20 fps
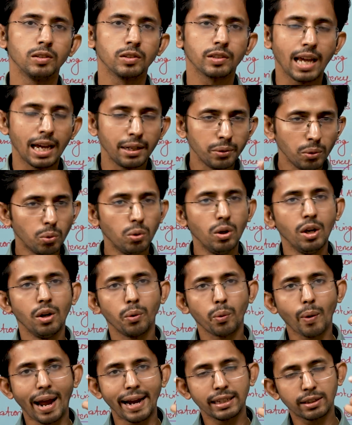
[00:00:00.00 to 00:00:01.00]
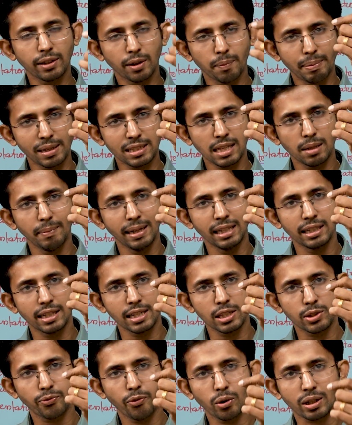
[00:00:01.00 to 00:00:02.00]
Can you write repairs and
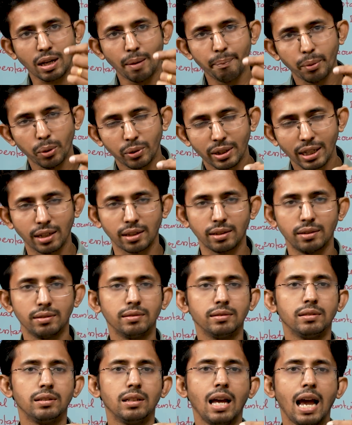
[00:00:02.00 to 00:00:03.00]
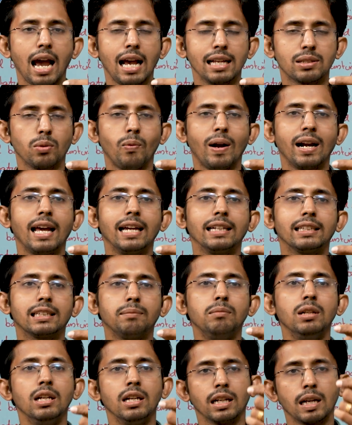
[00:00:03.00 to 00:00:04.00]
maintenance for computer as a one item,